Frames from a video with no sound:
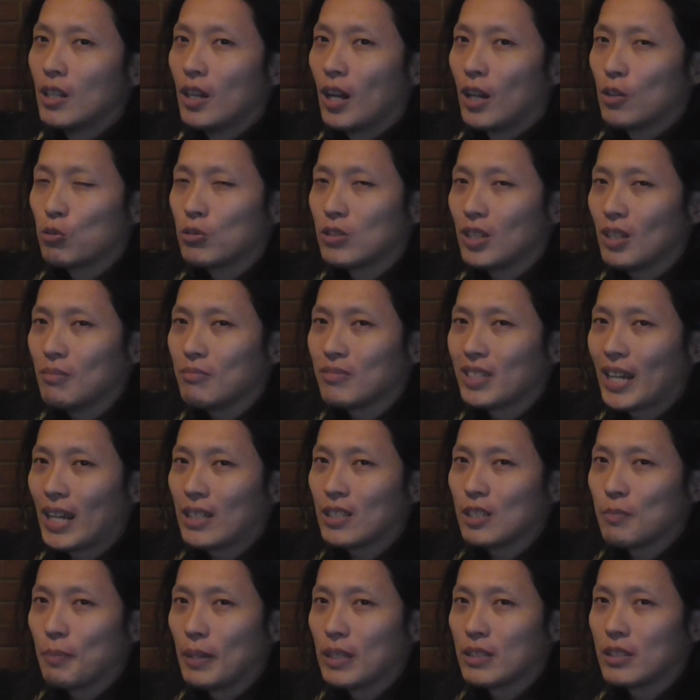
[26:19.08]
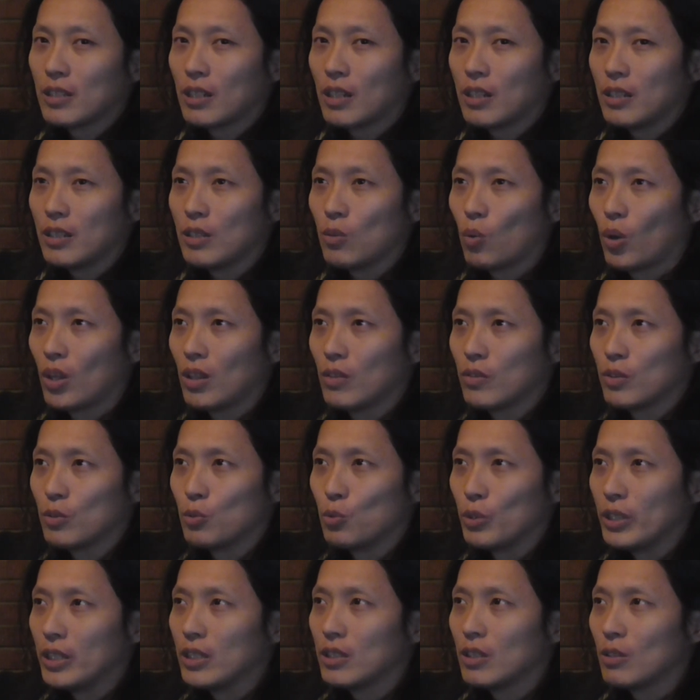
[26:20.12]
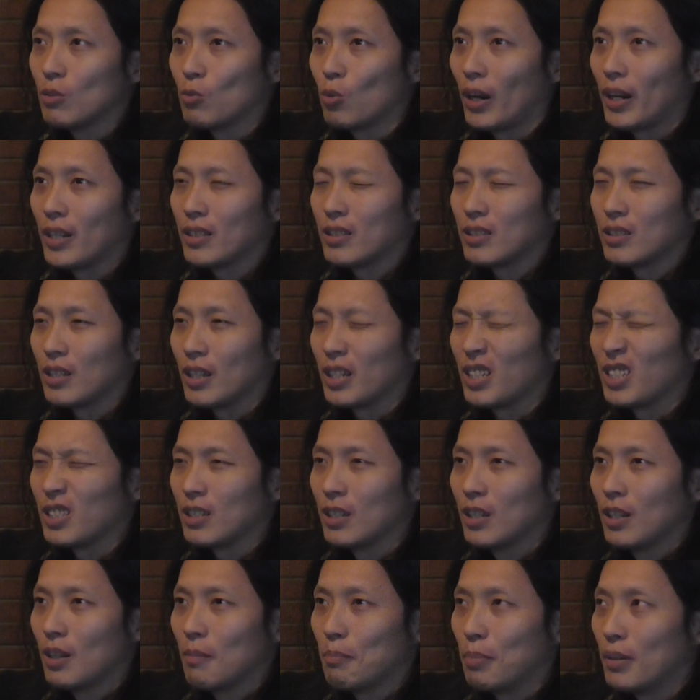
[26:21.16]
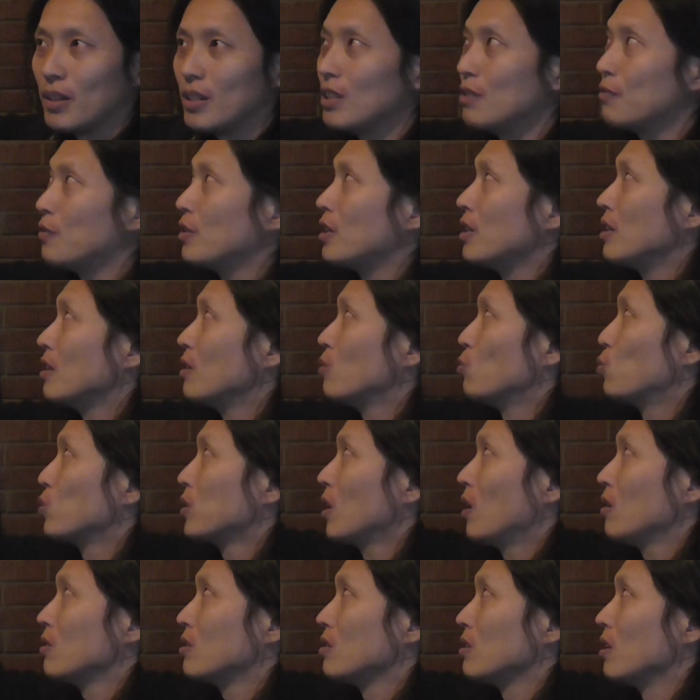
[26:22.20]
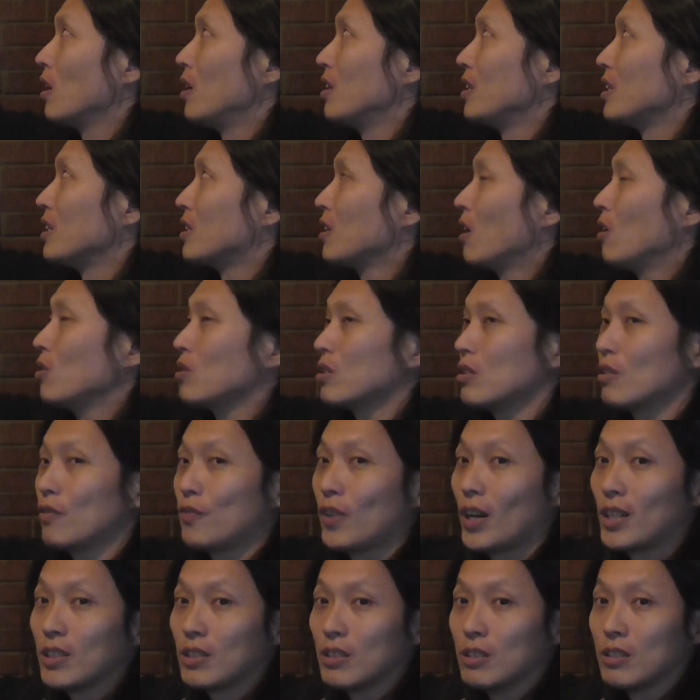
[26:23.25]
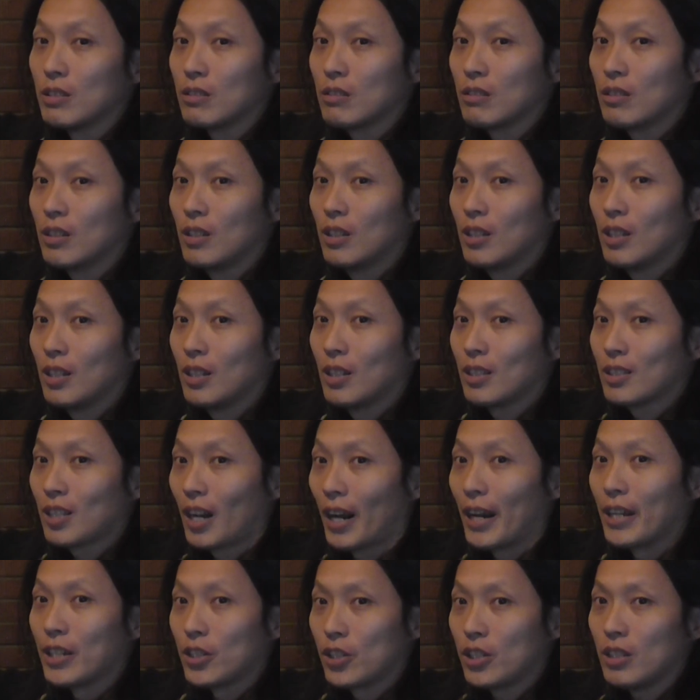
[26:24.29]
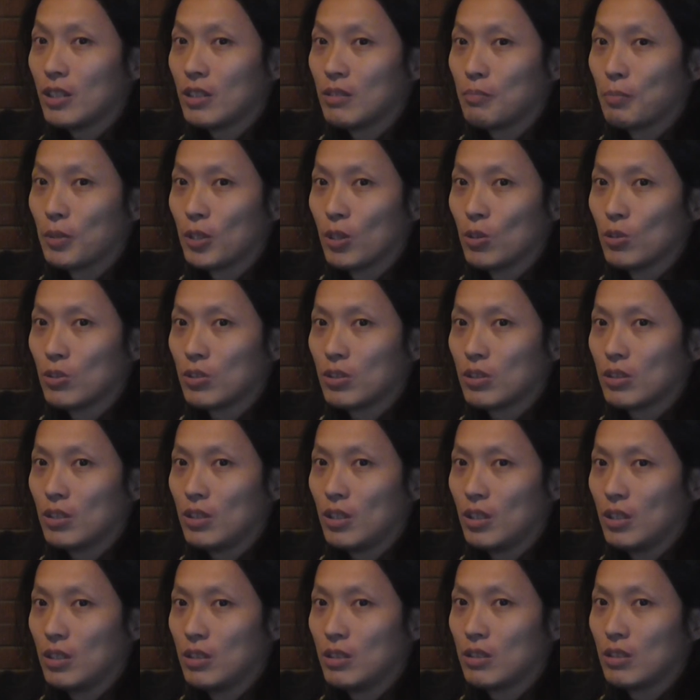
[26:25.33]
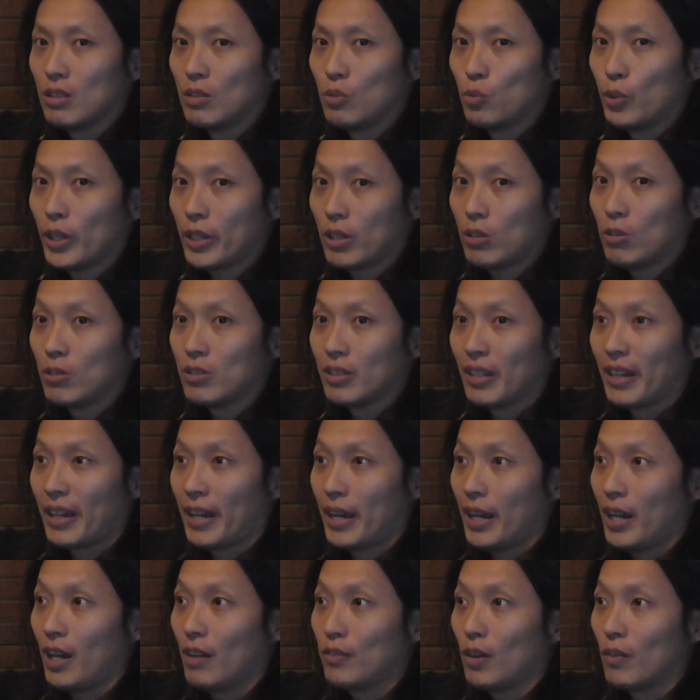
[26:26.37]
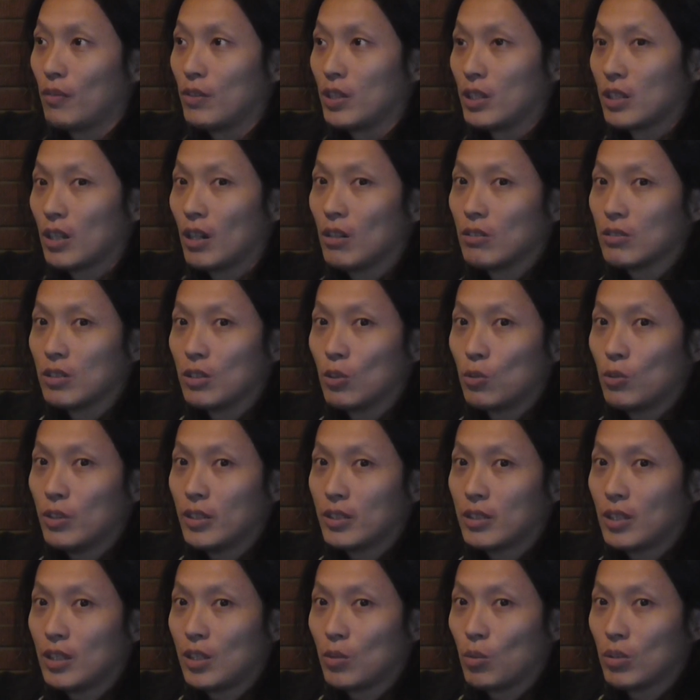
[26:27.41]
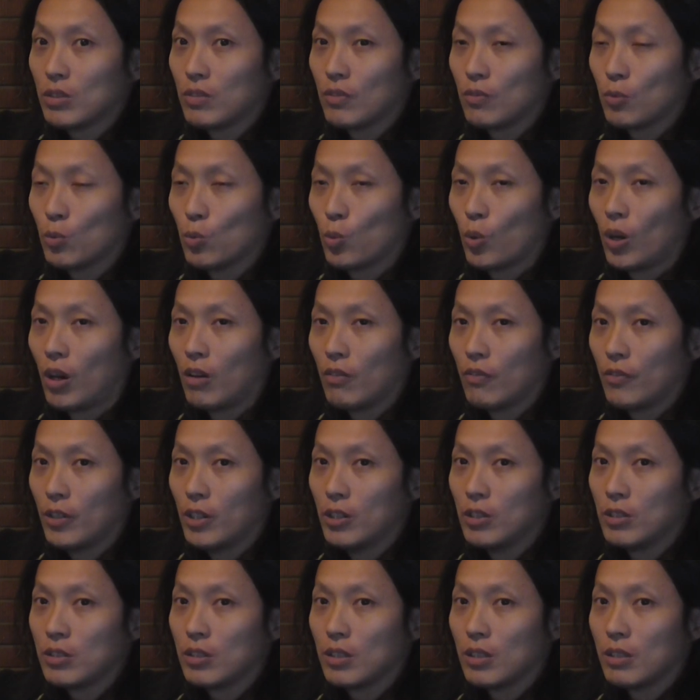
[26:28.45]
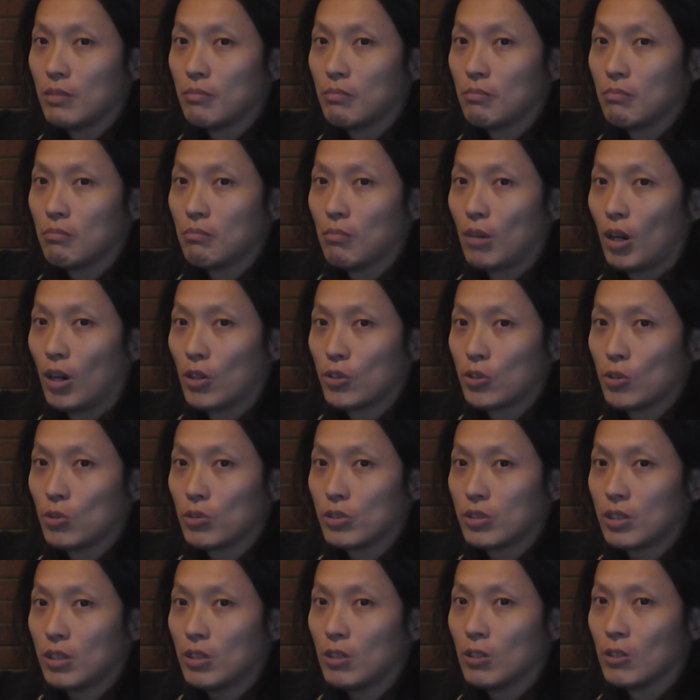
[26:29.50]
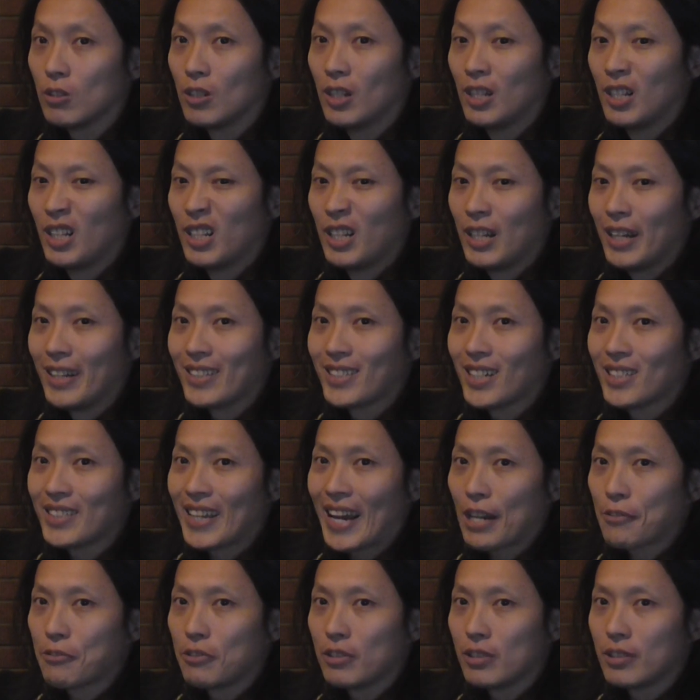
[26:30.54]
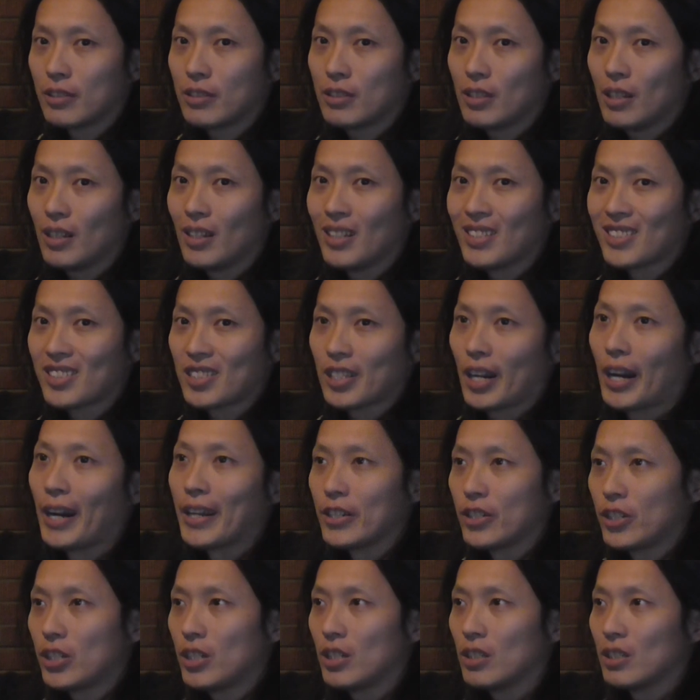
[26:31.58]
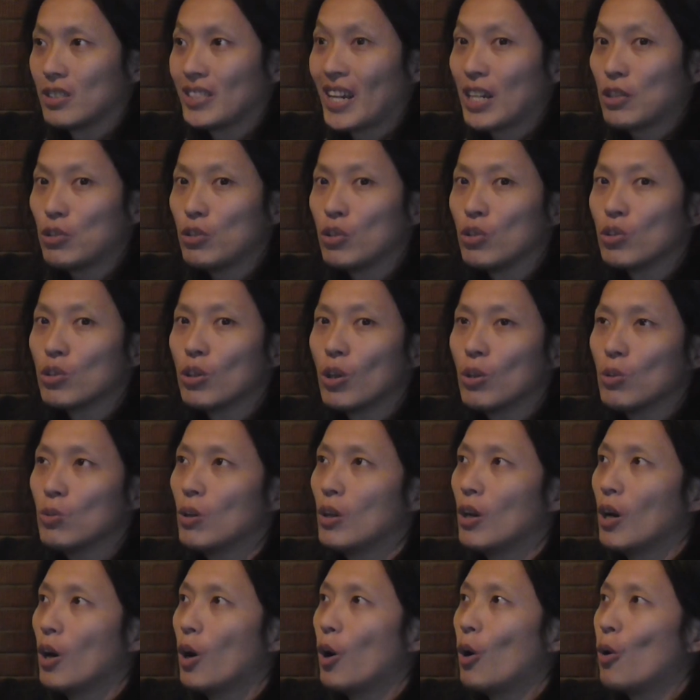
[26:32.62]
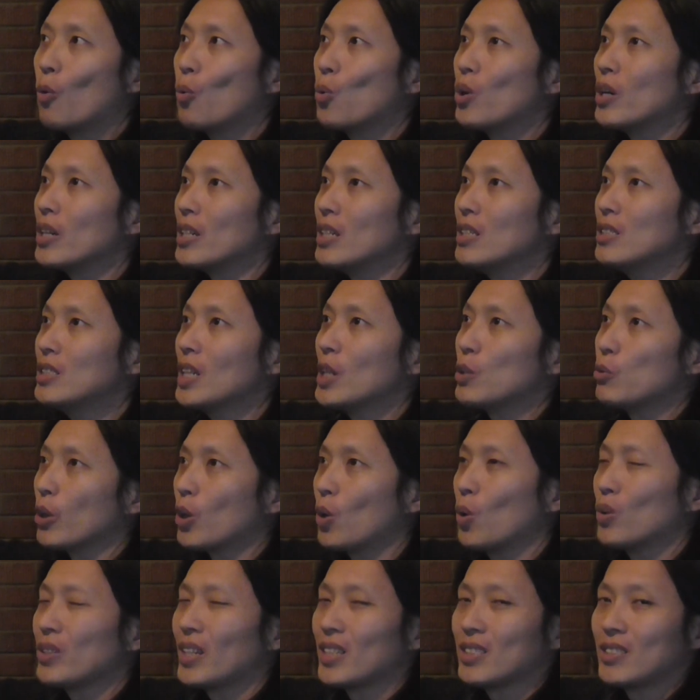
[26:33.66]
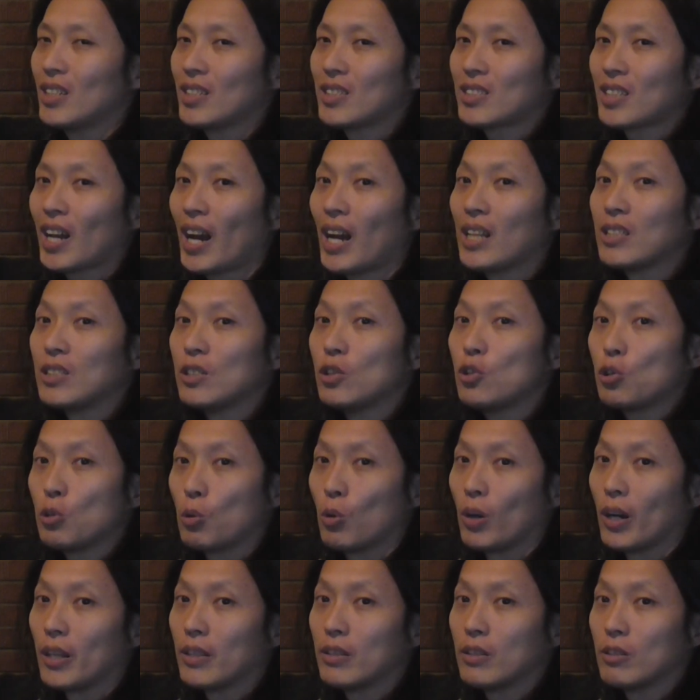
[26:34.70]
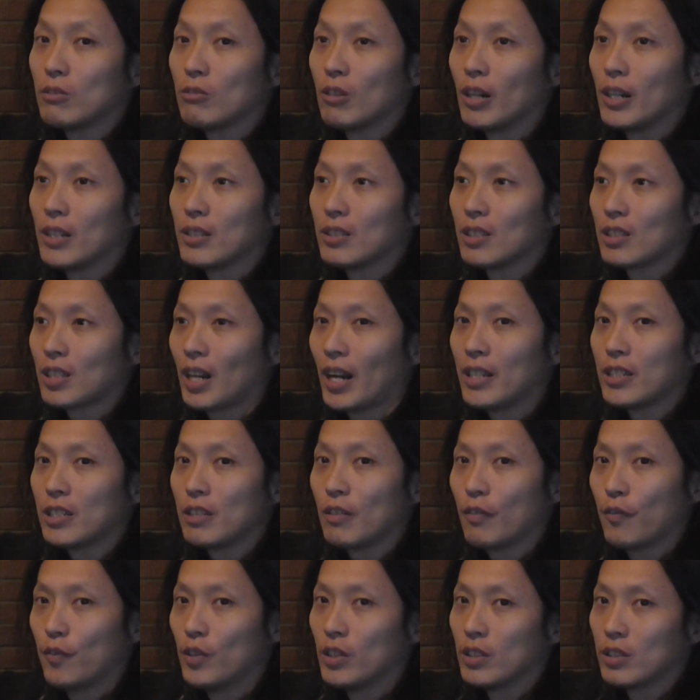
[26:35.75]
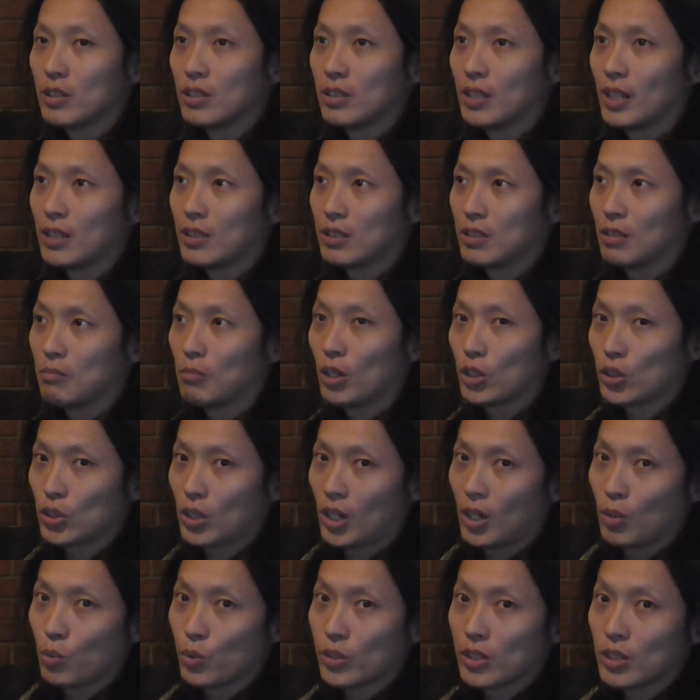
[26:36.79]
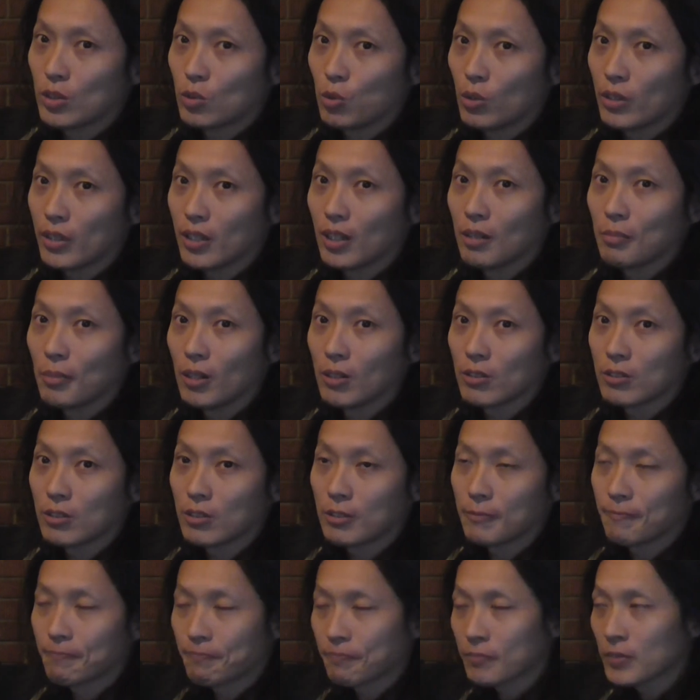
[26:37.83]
and to them that is basically one of the reasons why they believe Li Daozi founded Taichi, because in the record they have of Li Daozi, they only say he was well versed in martial skill. It doesn't actually say it's Taichi. There's actually no word in the record that says Taichi Quan, right? The Taichi first, that is the martial art we are talking about.